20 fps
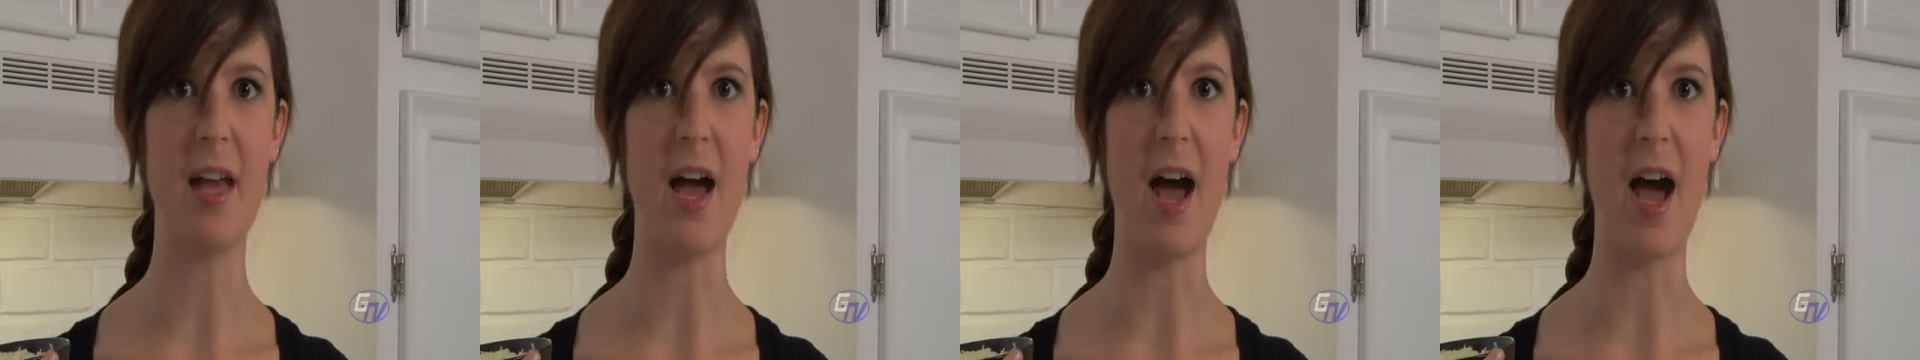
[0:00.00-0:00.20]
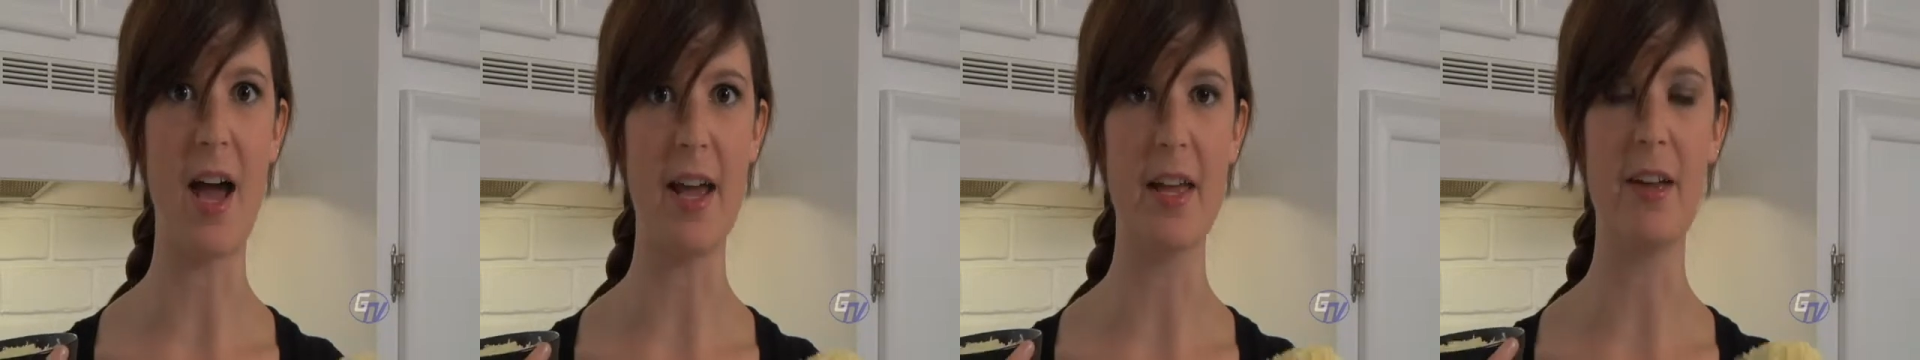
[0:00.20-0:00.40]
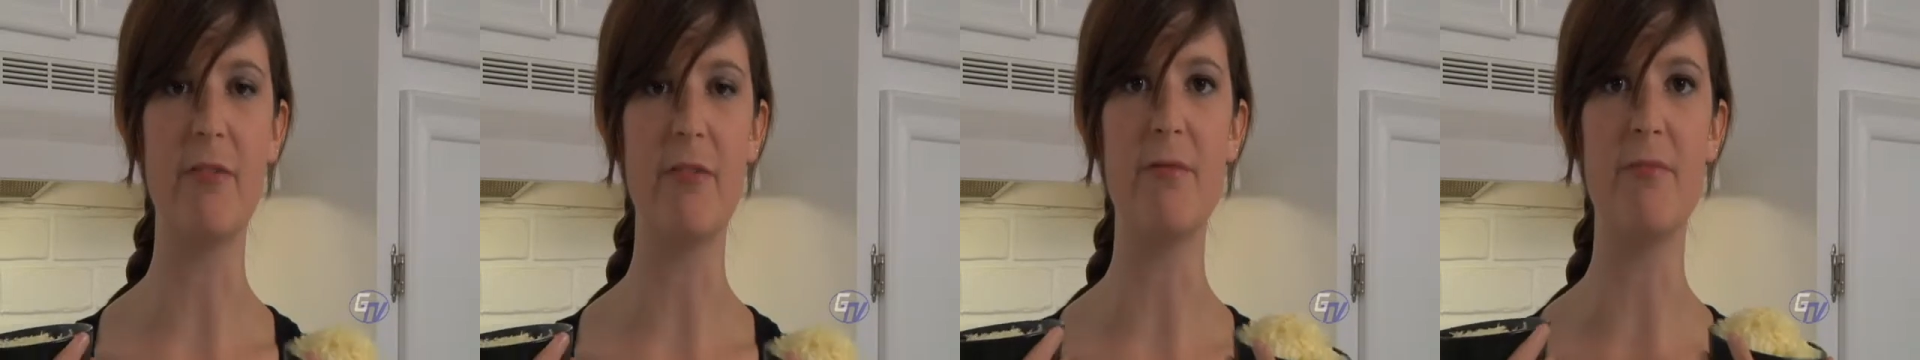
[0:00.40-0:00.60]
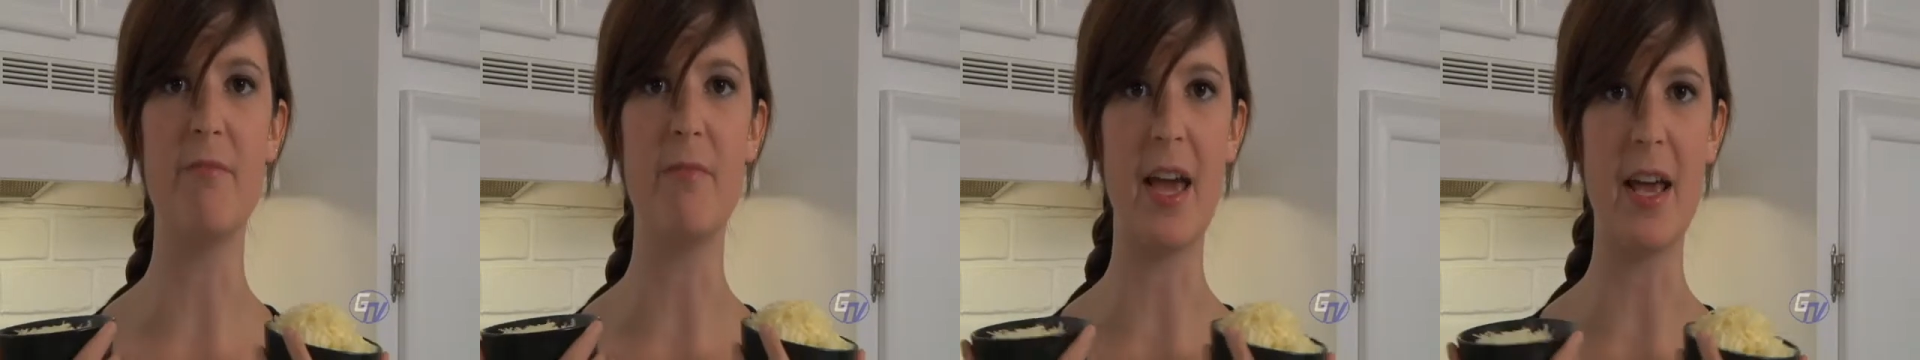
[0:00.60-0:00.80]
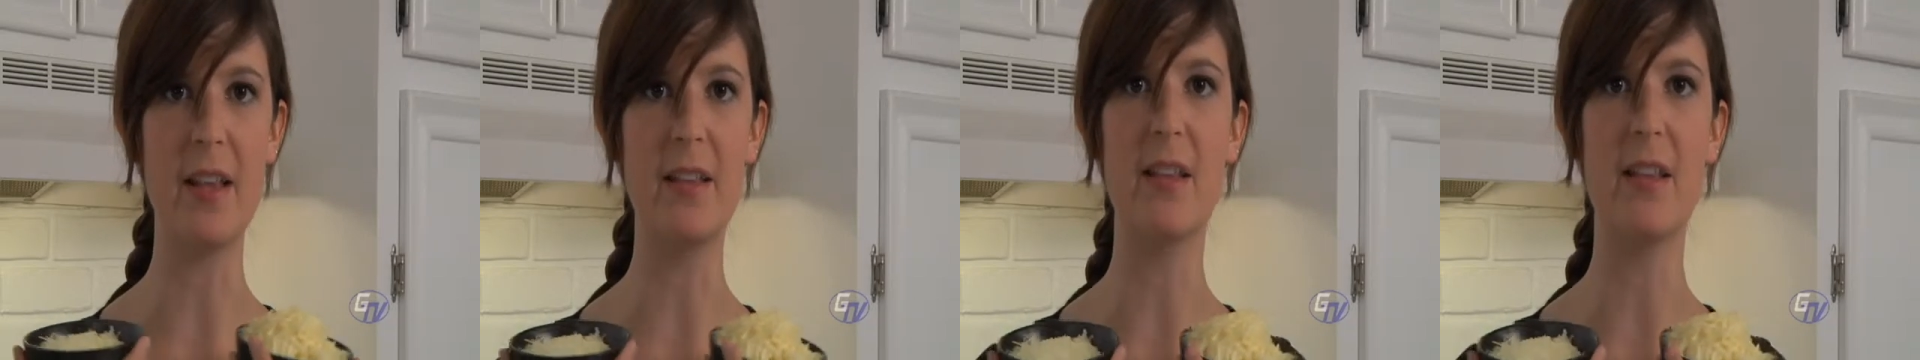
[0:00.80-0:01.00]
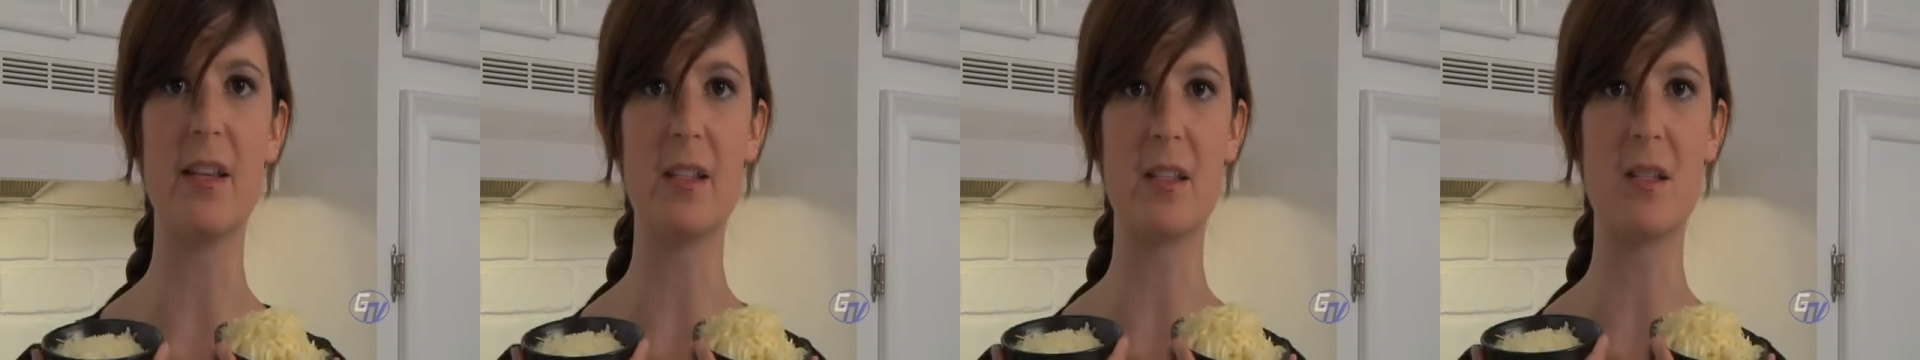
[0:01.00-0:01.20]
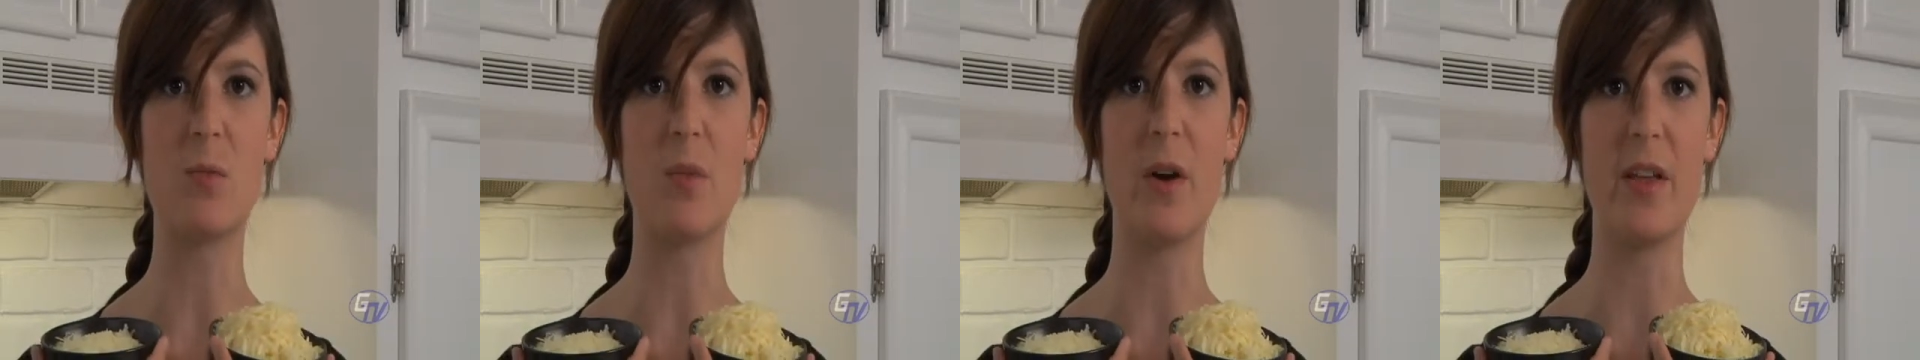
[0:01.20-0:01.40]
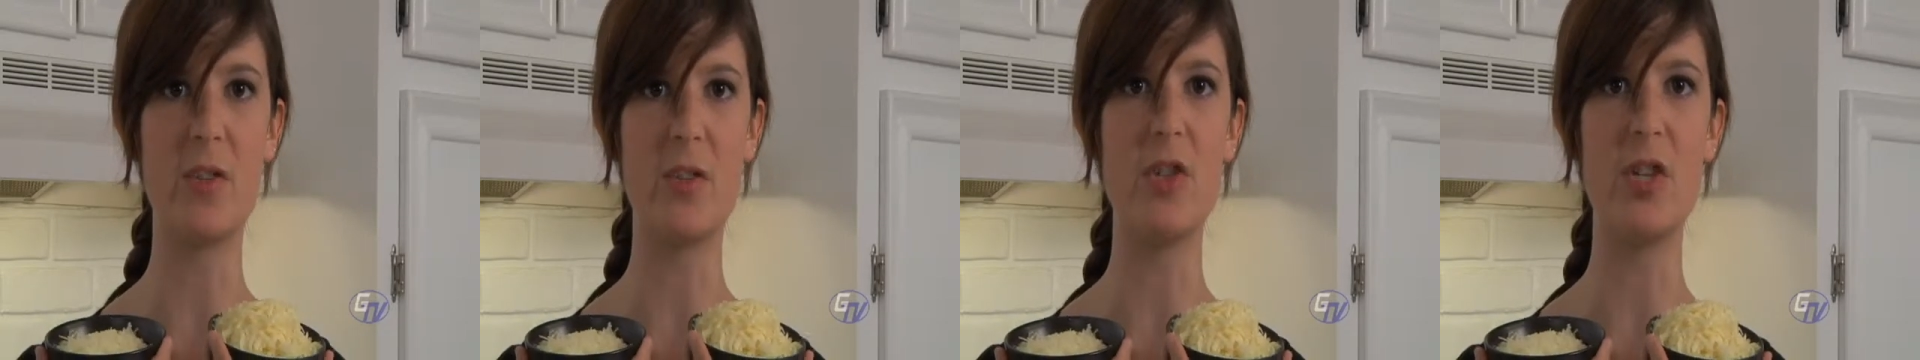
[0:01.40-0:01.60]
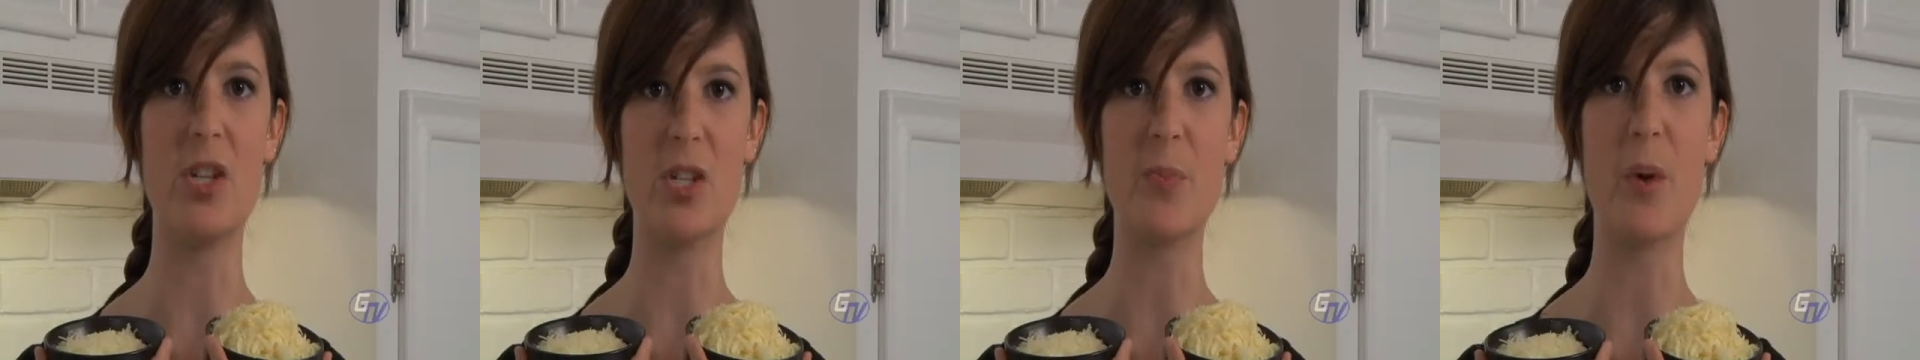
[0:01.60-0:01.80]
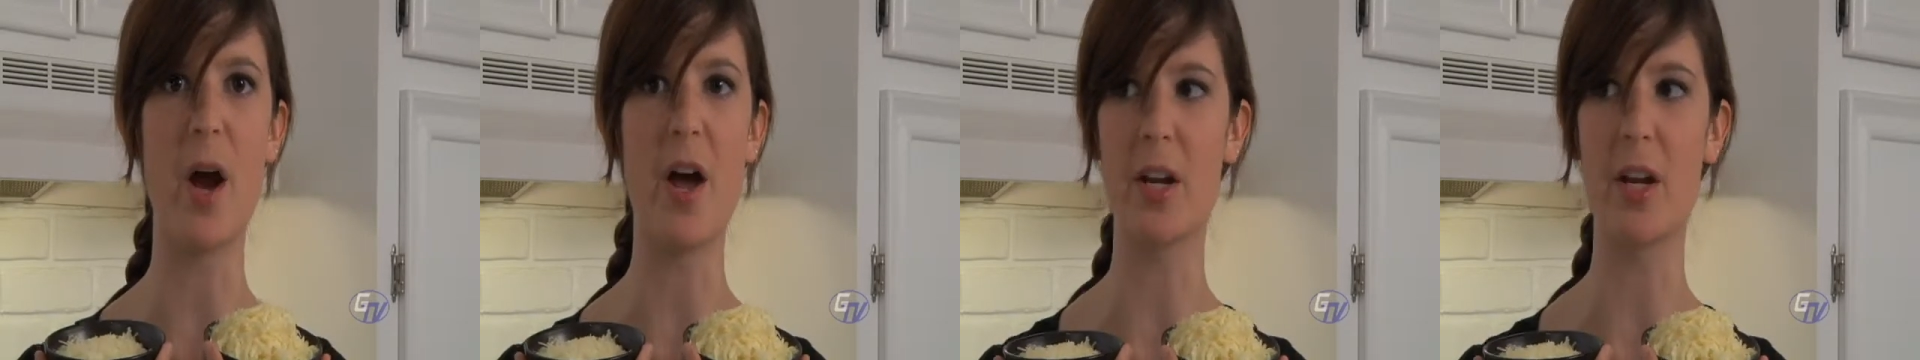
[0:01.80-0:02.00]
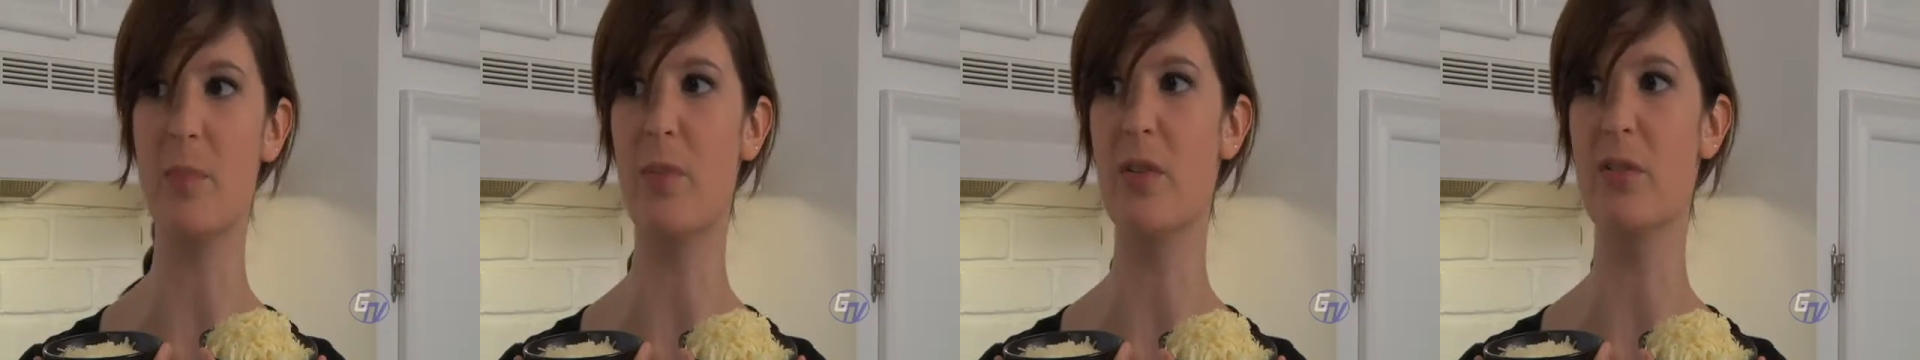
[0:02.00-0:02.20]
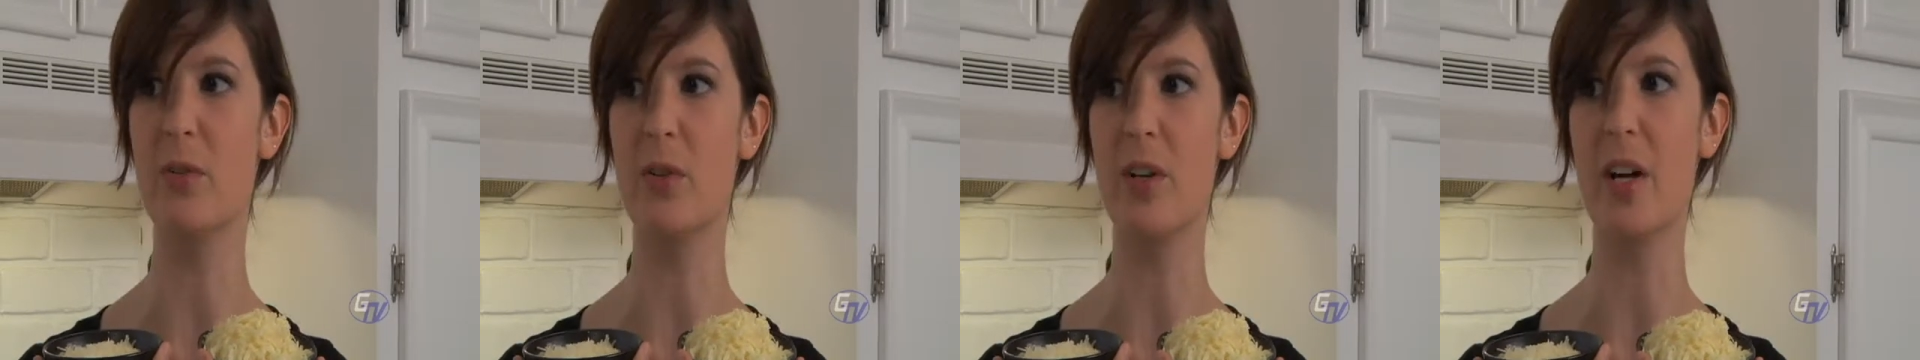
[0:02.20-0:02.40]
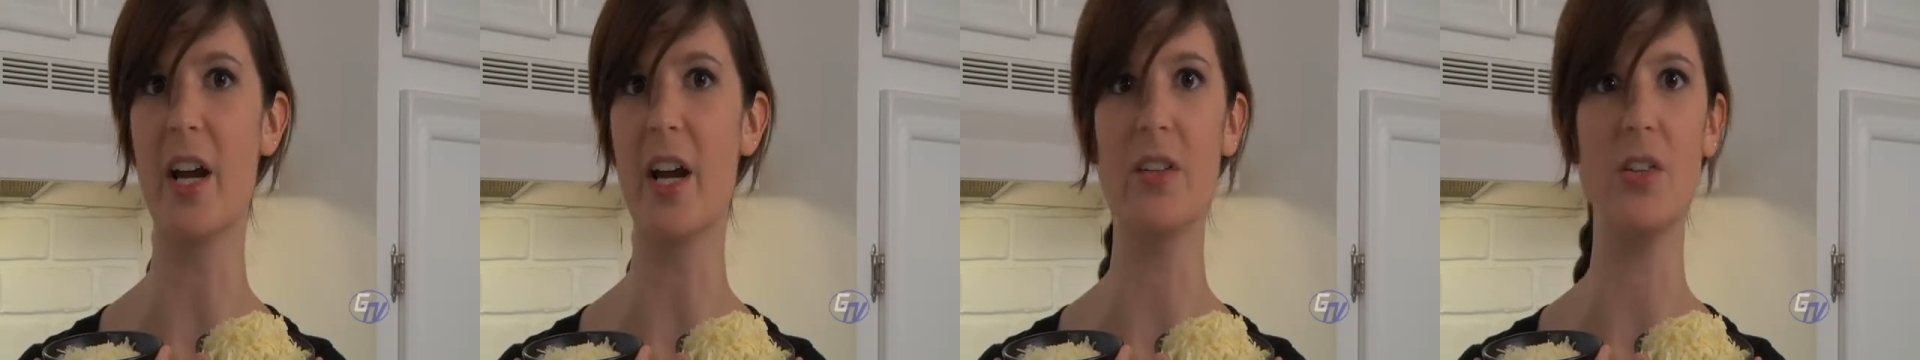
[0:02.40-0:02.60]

I have made this with cheese product before,